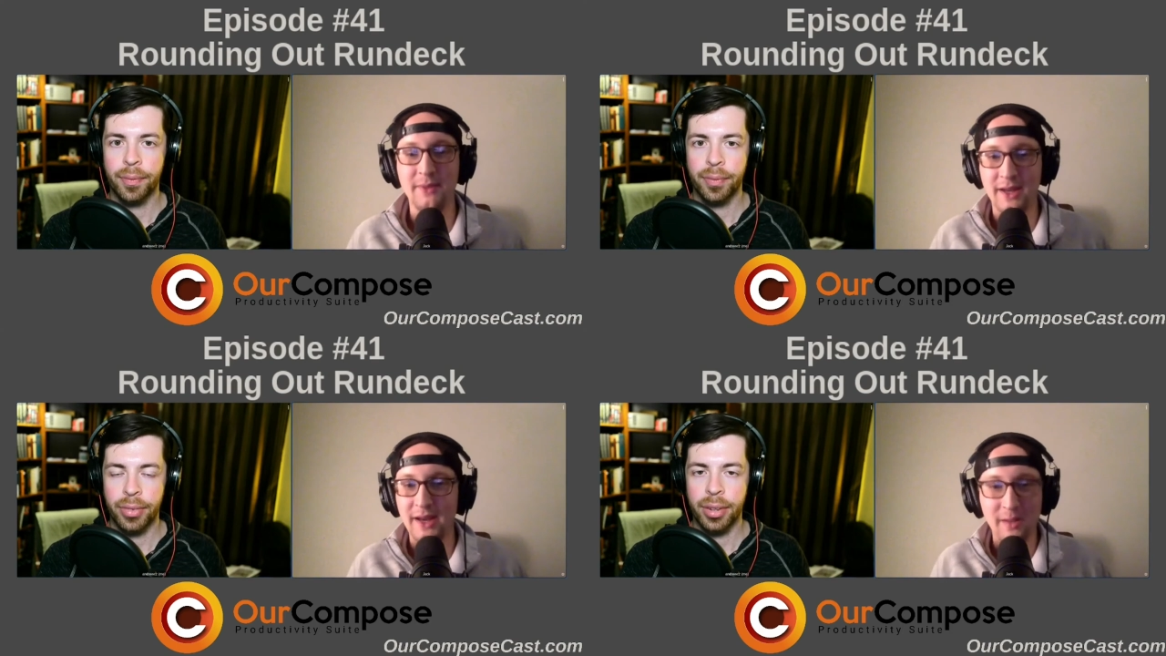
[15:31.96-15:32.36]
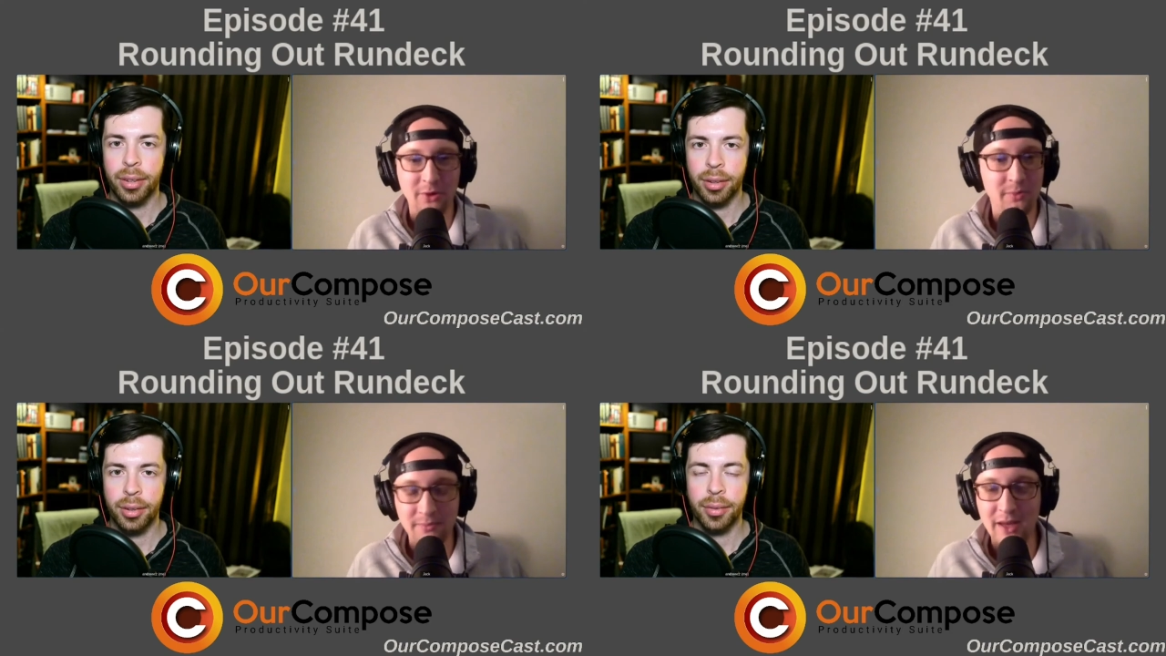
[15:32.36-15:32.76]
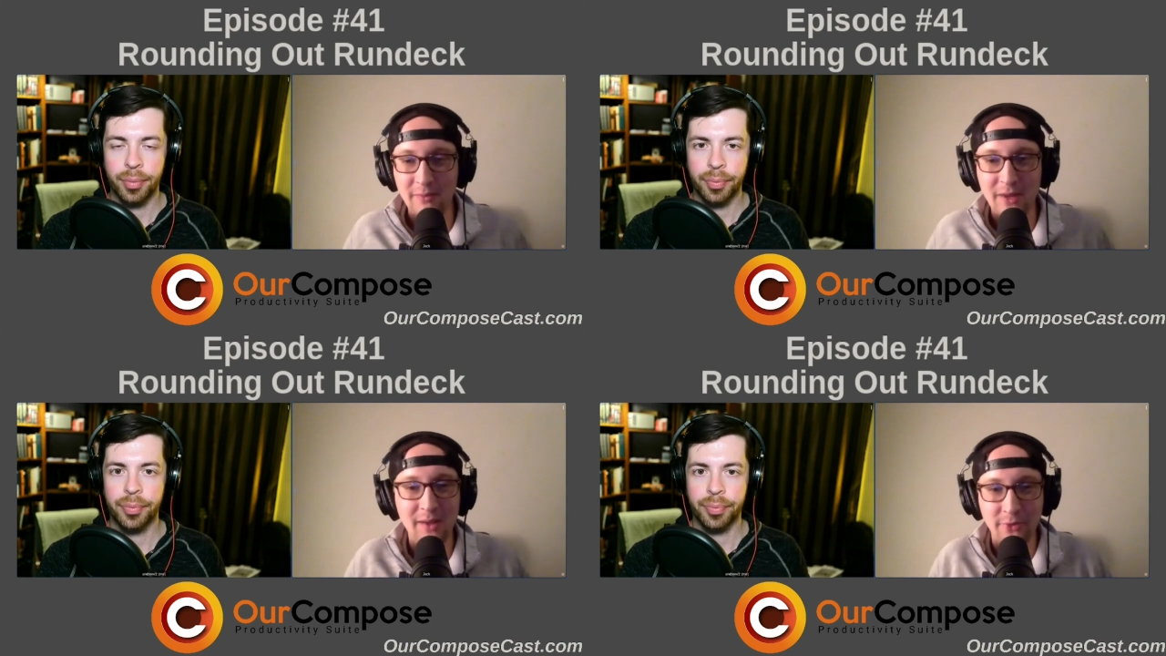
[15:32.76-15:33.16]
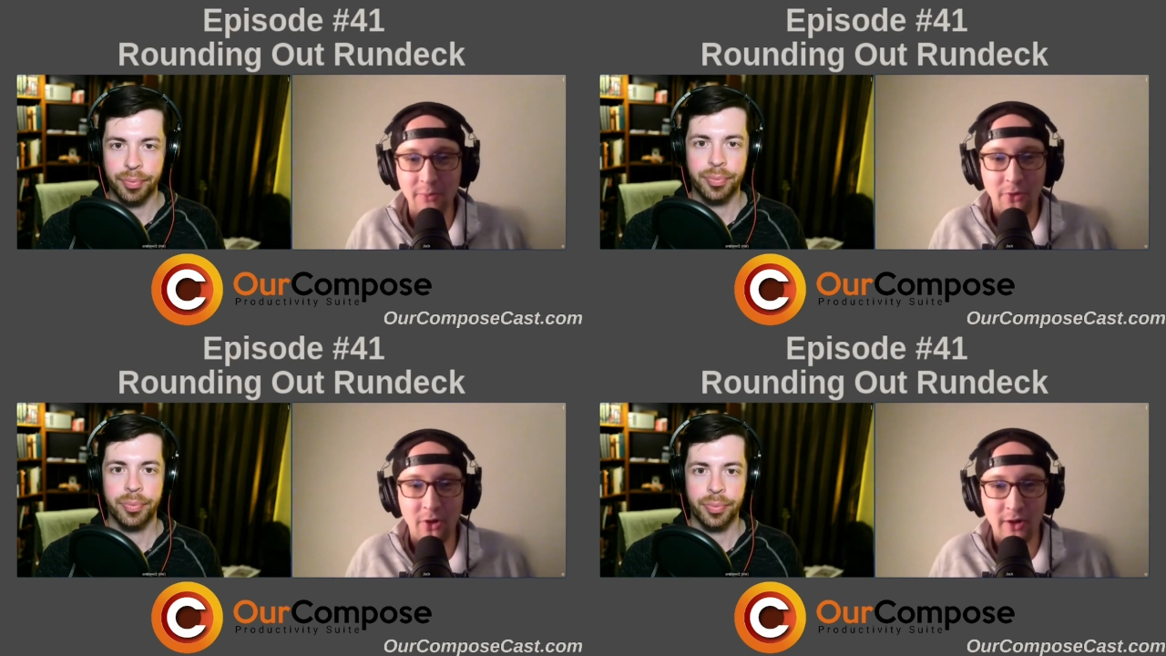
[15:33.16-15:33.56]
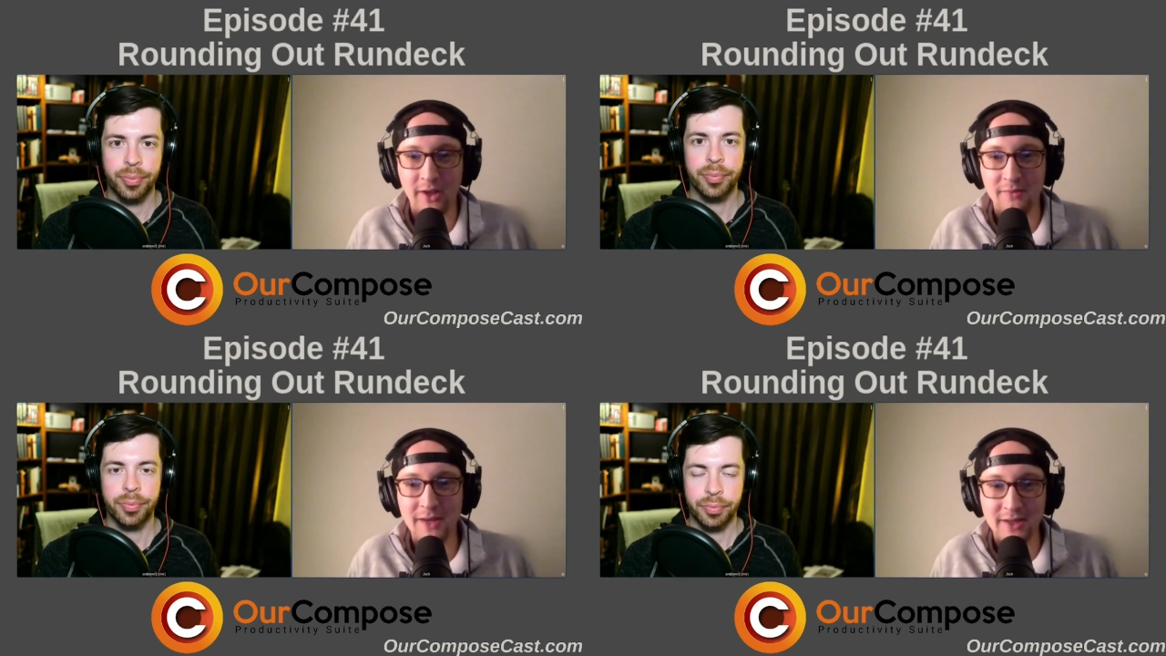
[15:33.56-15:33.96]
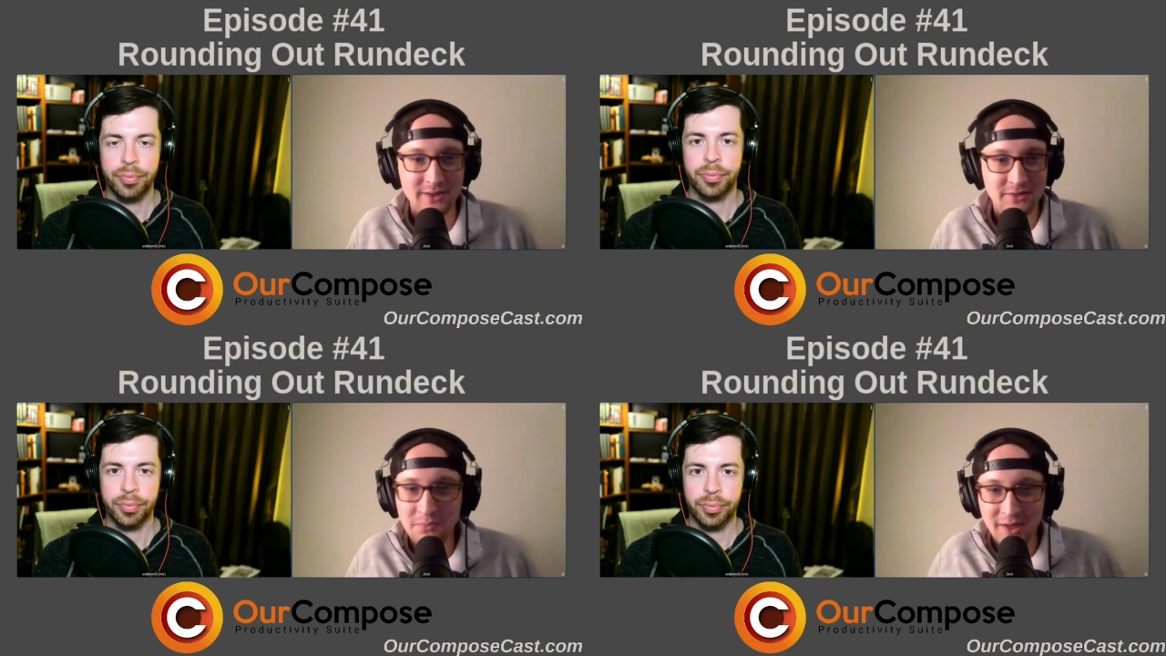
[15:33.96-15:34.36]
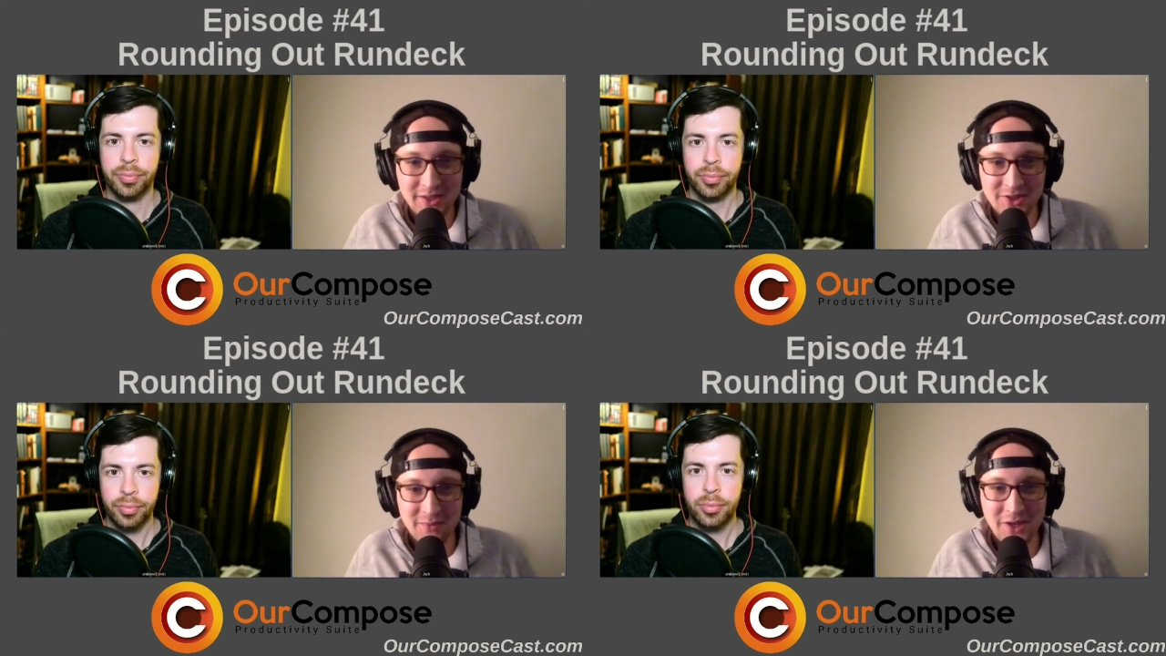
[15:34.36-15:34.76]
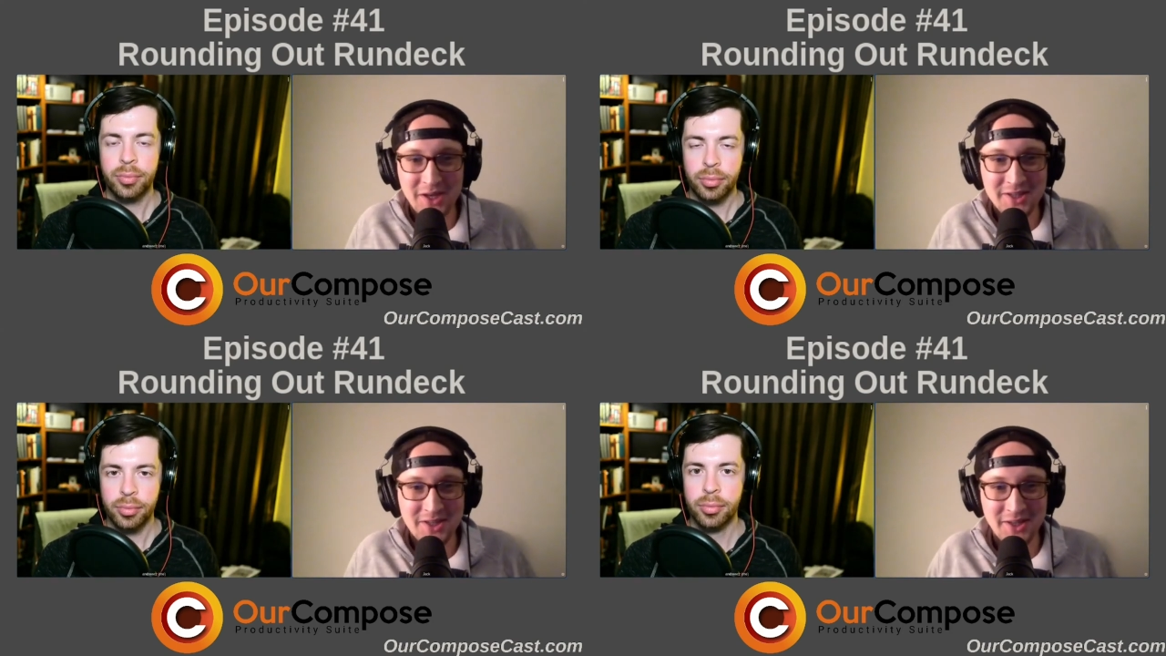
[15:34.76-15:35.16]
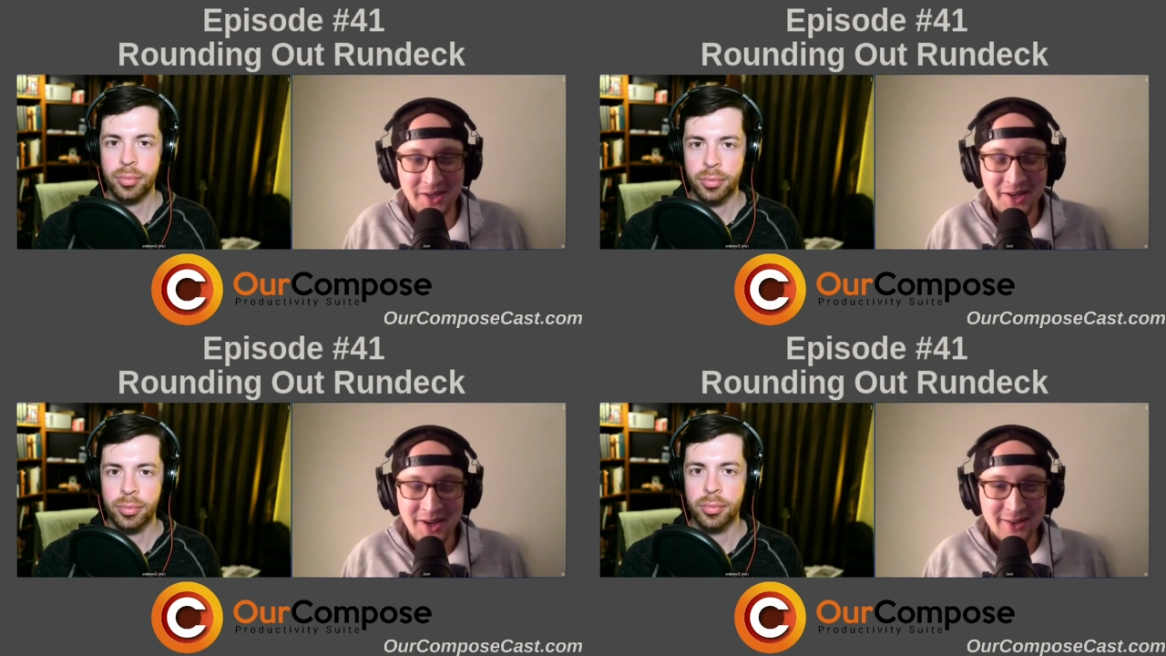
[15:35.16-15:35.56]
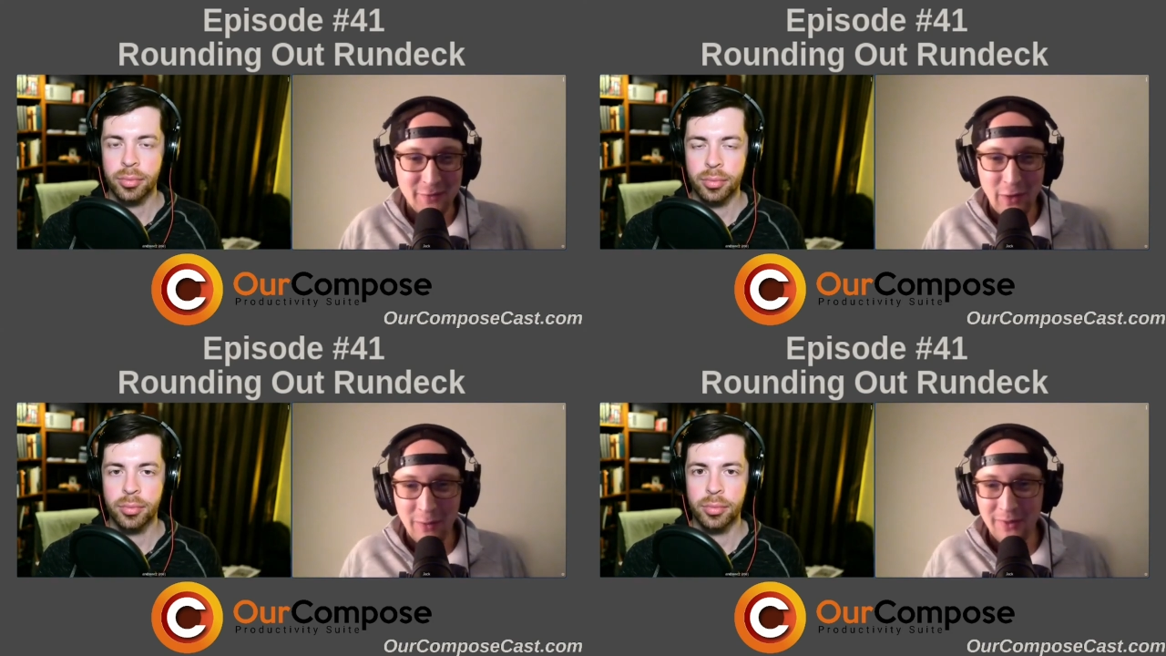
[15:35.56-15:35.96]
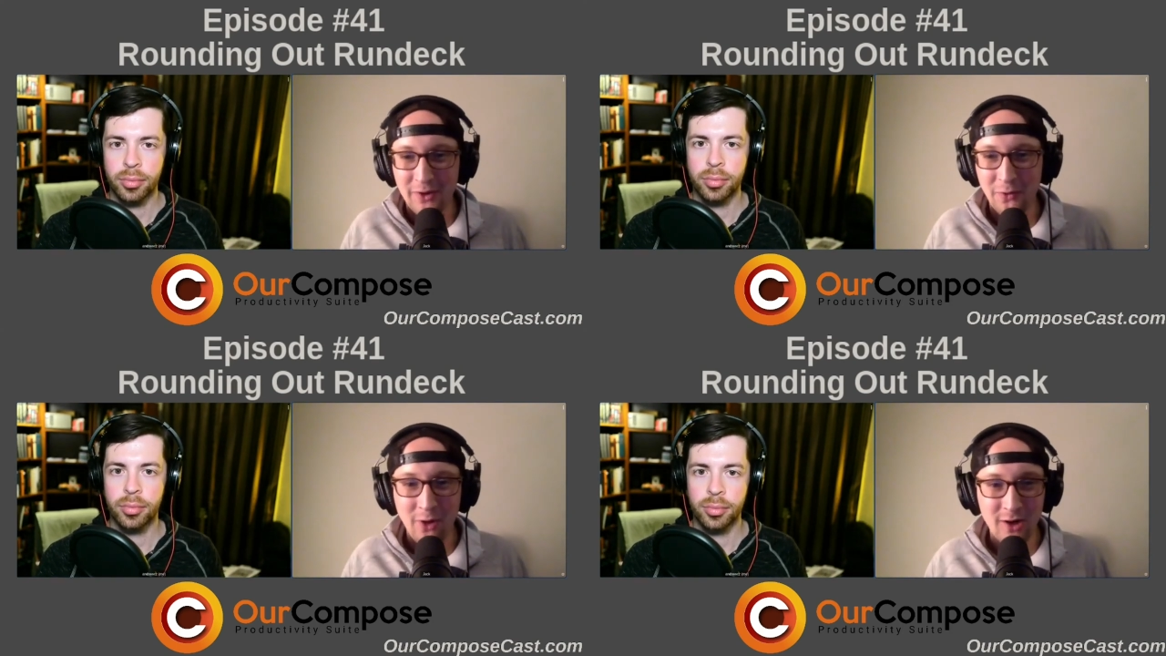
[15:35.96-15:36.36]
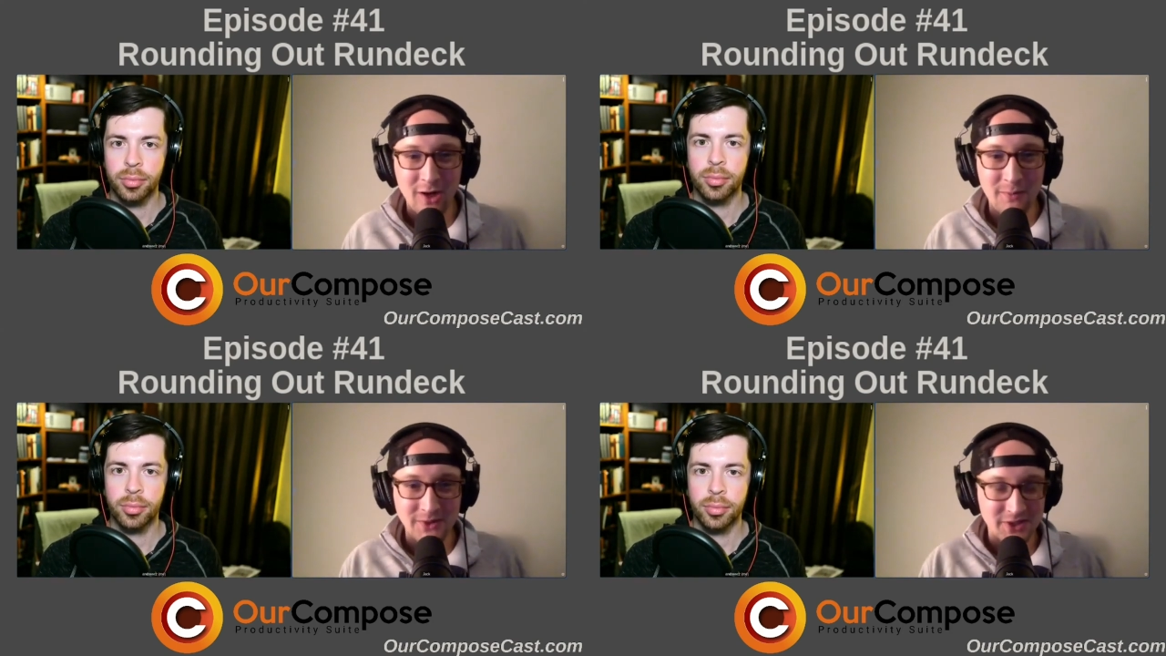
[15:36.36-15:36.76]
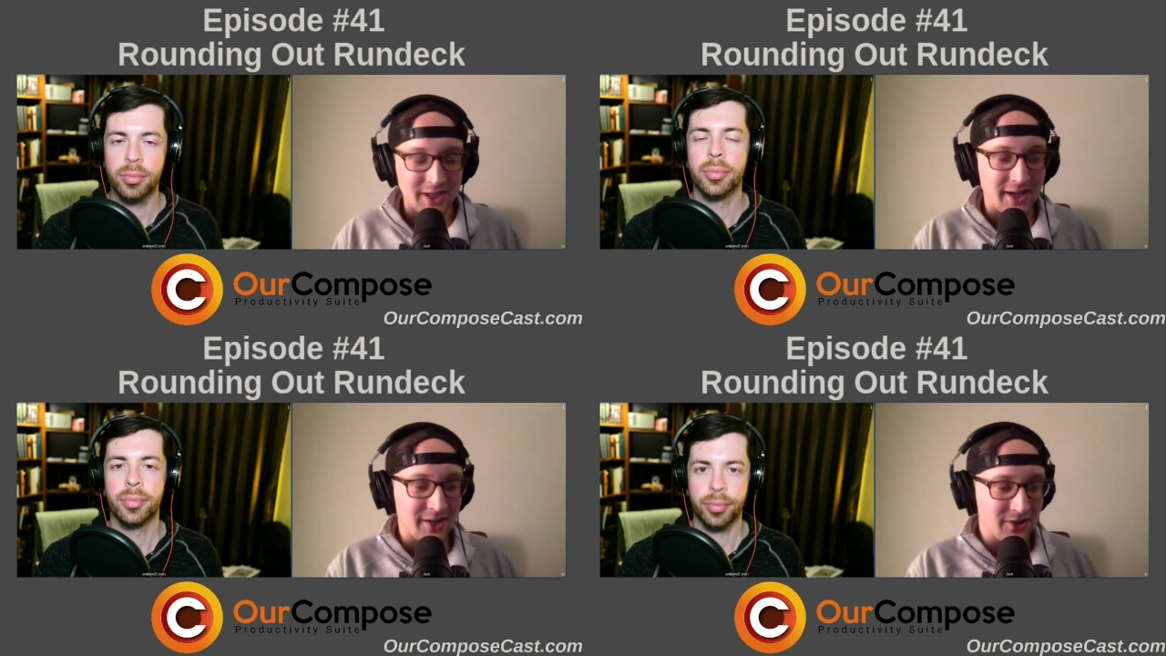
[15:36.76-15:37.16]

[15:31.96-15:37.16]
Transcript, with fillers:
Speaker 1: it able to make it be able to plug in. Make it make it something easy that developer can walk up and say, "Hey, look,